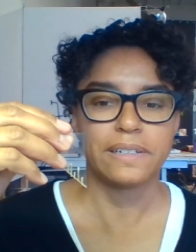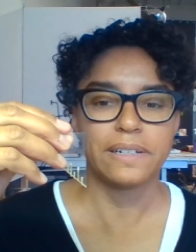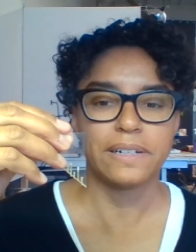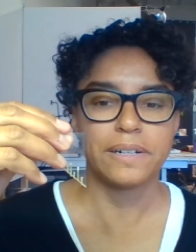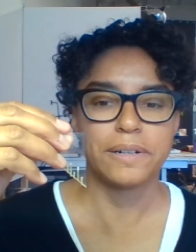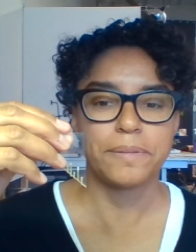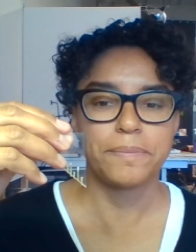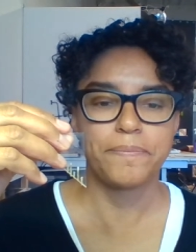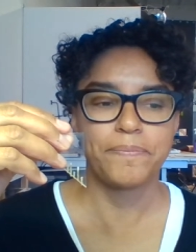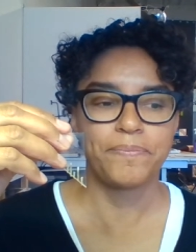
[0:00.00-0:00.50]

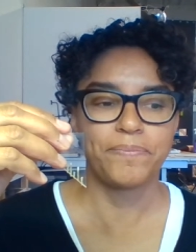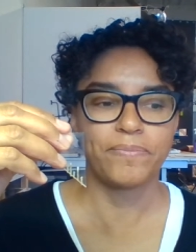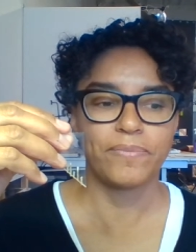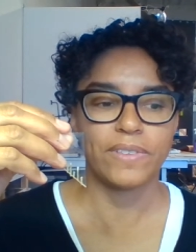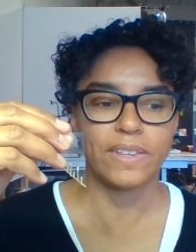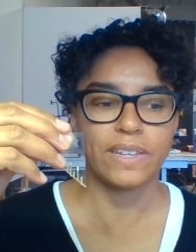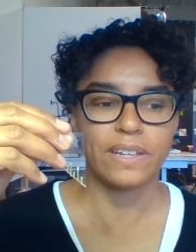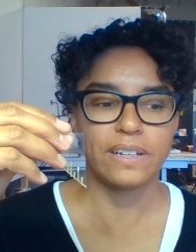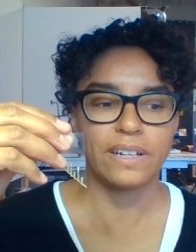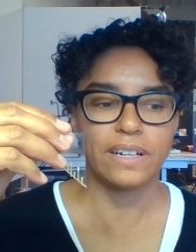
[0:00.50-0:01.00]

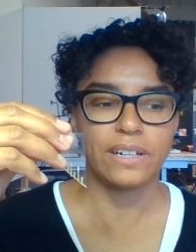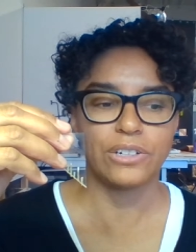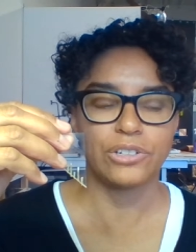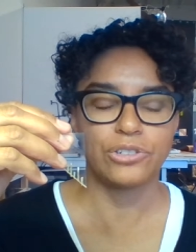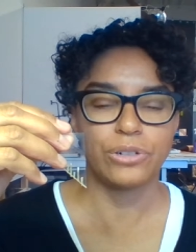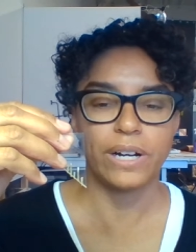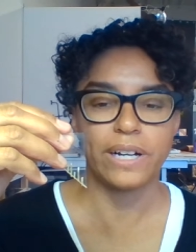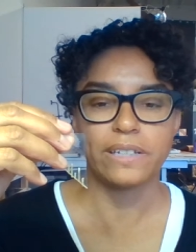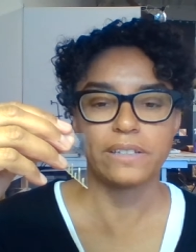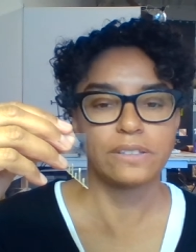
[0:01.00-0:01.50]
and
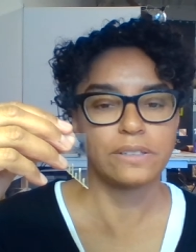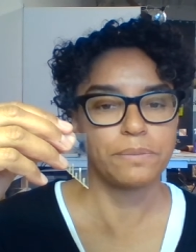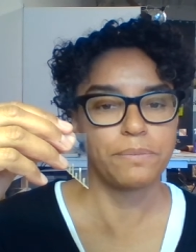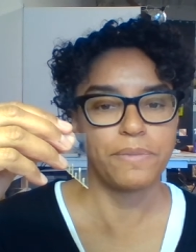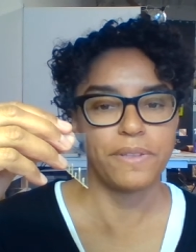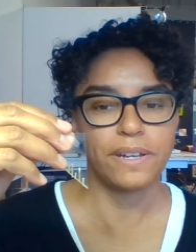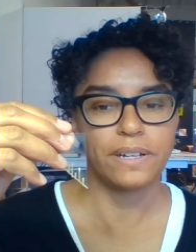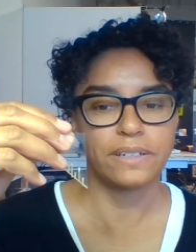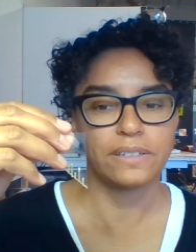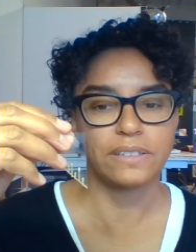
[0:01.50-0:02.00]
tried some
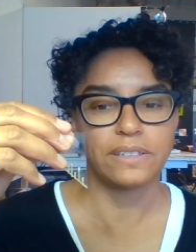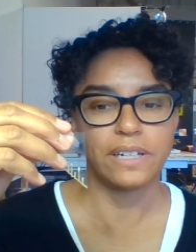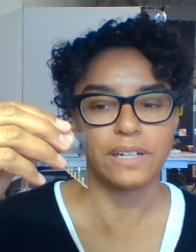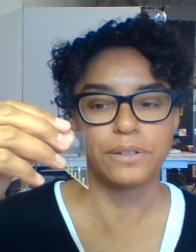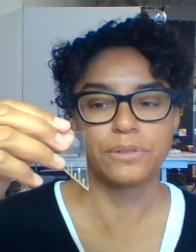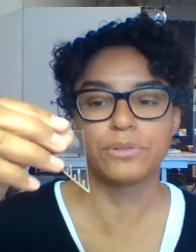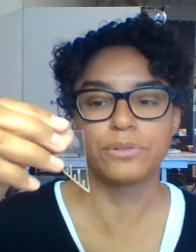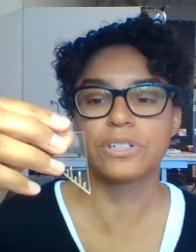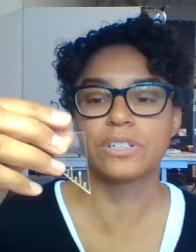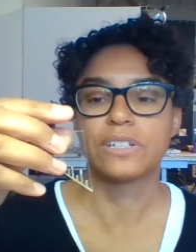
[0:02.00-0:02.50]
things
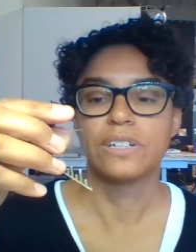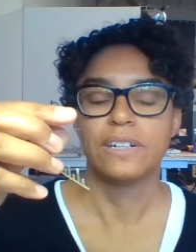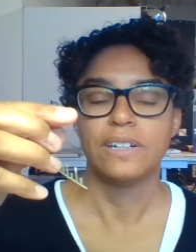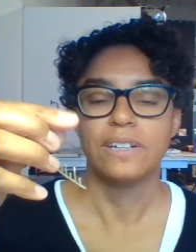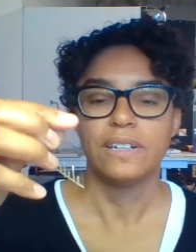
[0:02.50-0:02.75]
out.